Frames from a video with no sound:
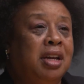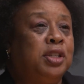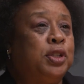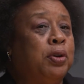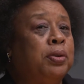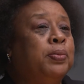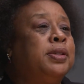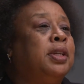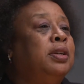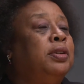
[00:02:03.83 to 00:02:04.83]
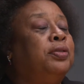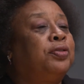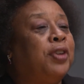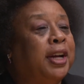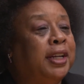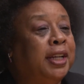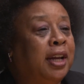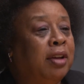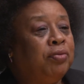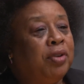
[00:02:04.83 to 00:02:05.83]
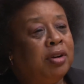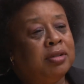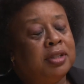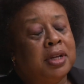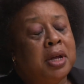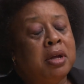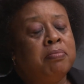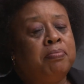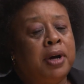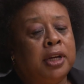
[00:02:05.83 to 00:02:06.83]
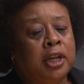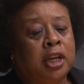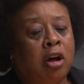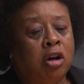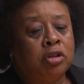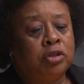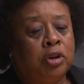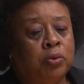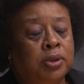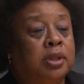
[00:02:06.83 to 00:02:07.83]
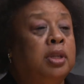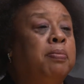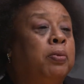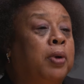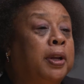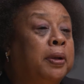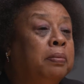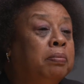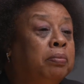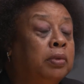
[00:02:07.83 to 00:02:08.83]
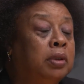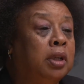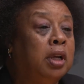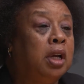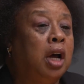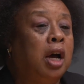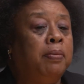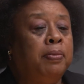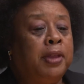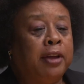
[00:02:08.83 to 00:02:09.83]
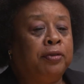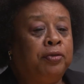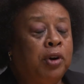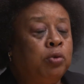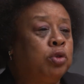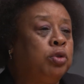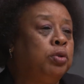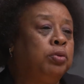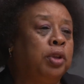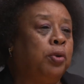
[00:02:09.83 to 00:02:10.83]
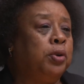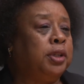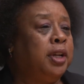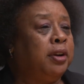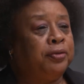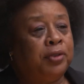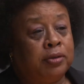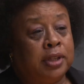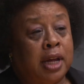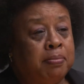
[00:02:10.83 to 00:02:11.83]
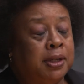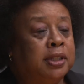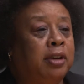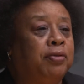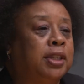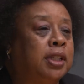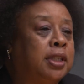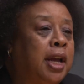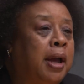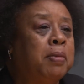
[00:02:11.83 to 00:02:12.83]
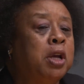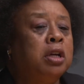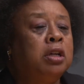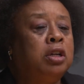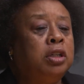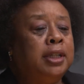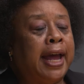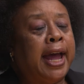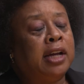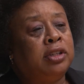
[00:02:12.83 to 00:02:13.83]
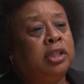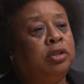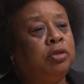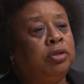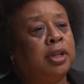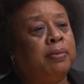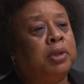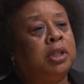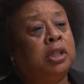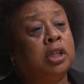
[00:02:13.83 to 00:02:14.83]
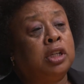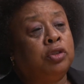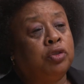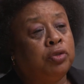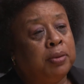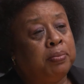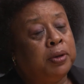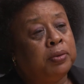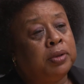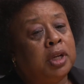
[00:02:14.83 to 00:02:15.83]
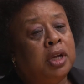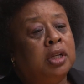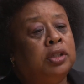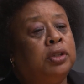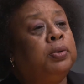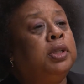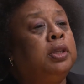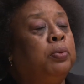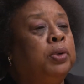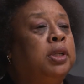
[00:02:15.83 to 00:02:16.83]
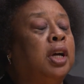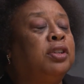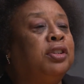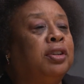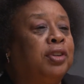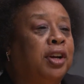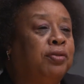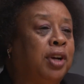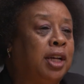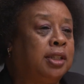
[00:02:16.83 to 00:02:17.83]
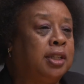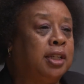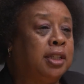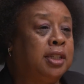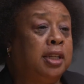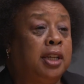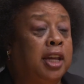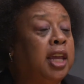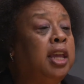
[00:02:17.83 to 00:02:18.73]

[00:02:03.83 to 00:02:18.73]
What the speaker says: So it was a little frightening at first, but it also was liberating. That folks who, the ordinary folks like myself at the time, could actually do something to contribute to the reduction of gun violence in the city.